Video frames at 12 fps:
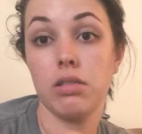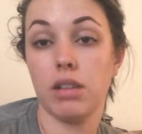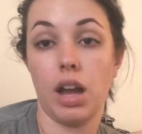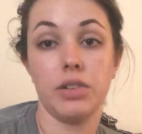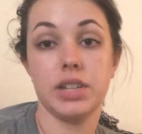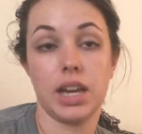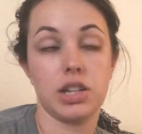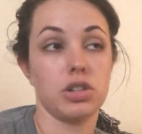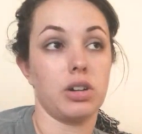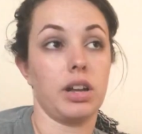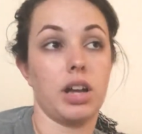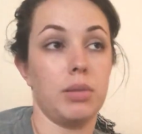I'll text
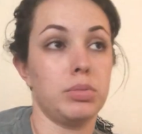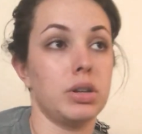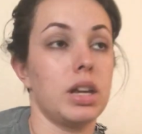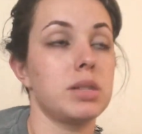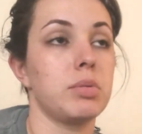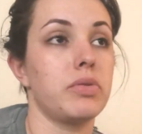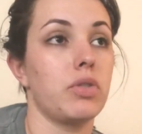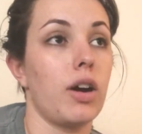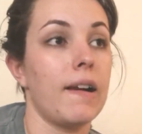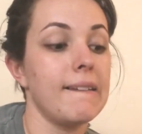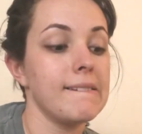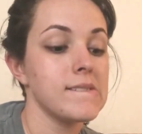her like a couple of days
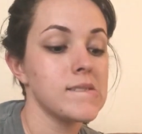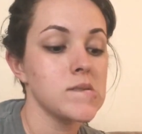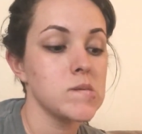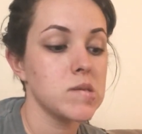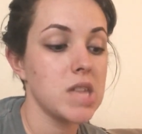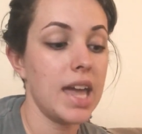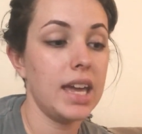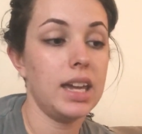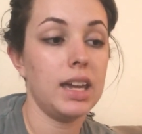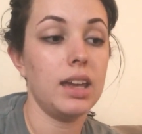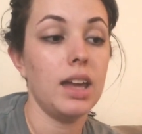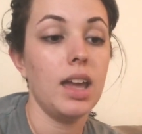before.
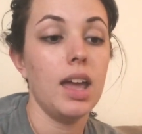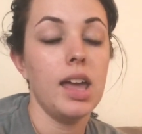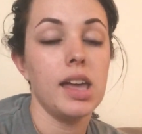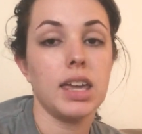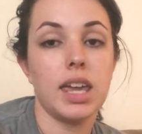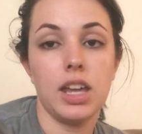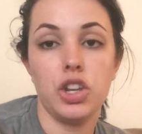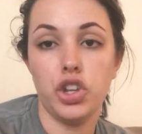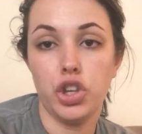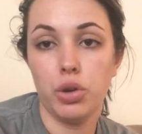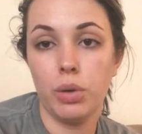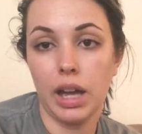Hey, do
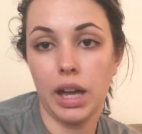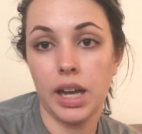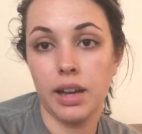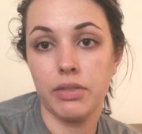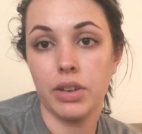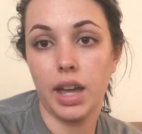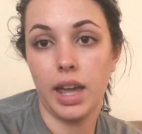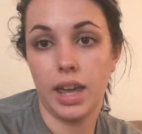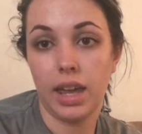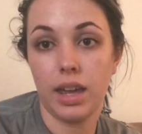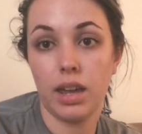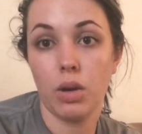you have
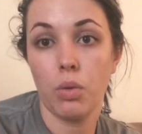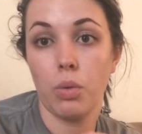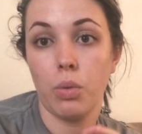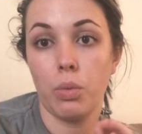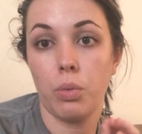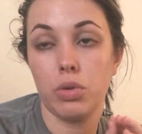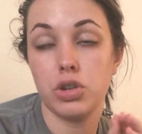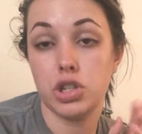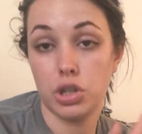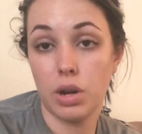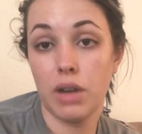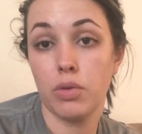a
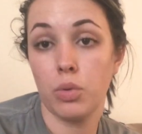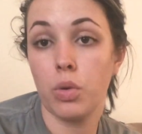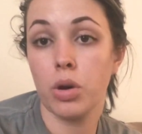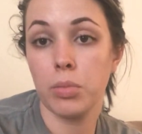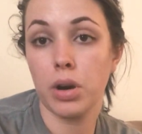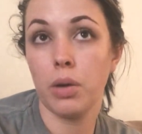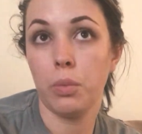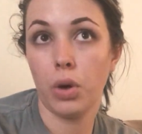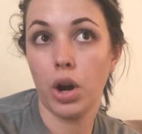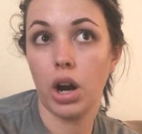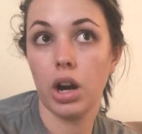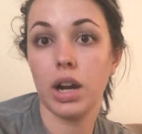warmer at
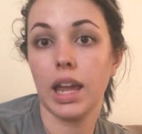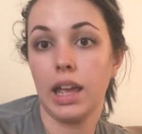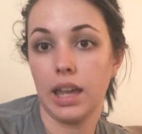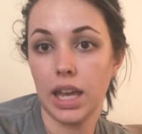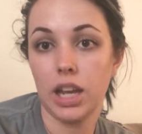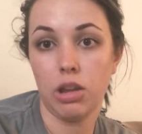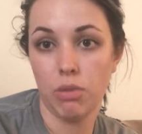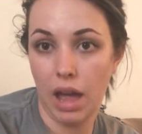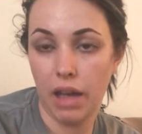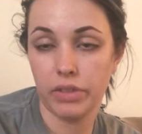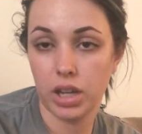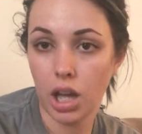work, and can you
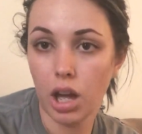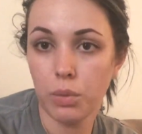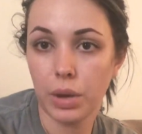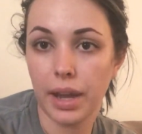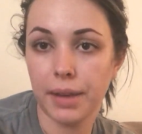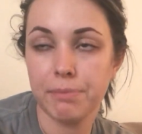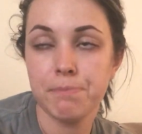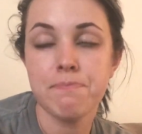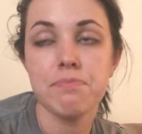have it going?